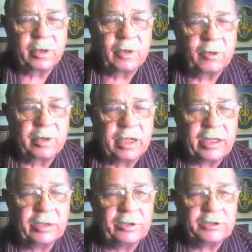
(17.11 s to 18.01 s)
only 8
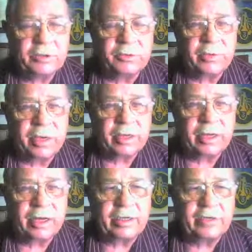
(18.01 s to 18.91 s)
years old, back in
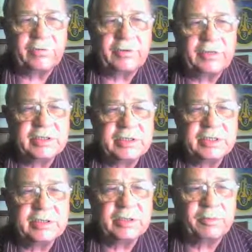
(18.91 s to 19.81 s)

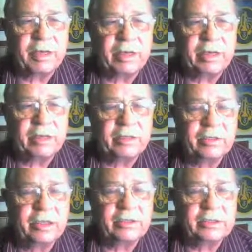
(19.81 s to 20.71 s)
1956 in the panhandle of
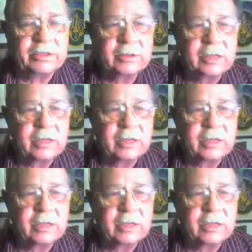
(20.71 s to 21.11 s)
Texas.